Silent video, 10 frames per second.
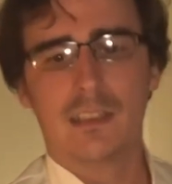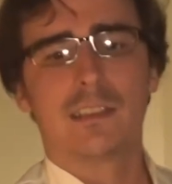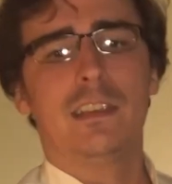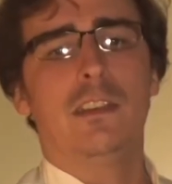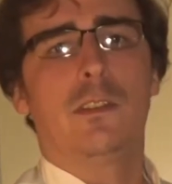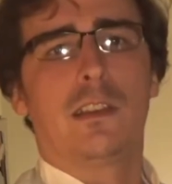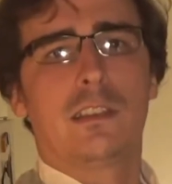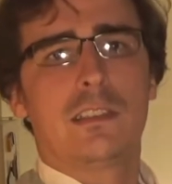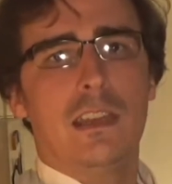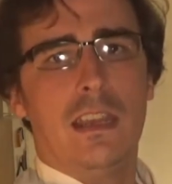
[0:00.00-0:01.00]
See, you
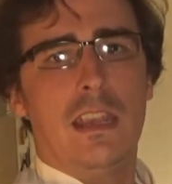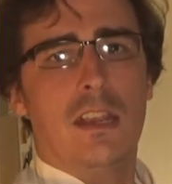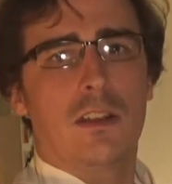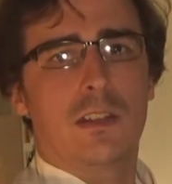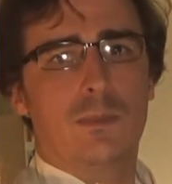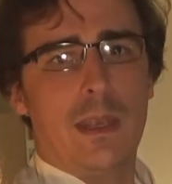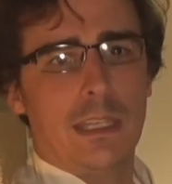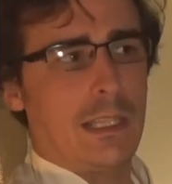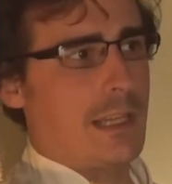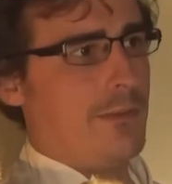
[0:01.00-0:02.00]
can see here, it's
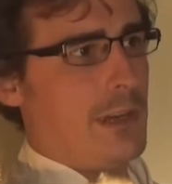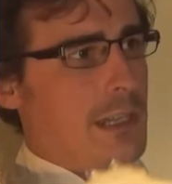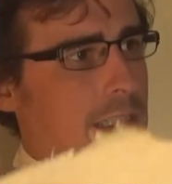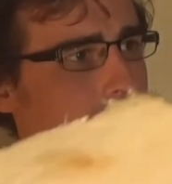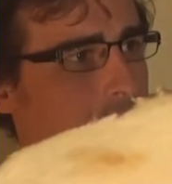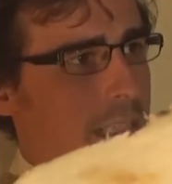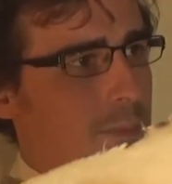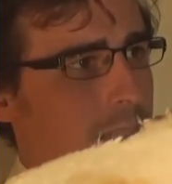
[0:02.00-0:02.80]
basically like a very dense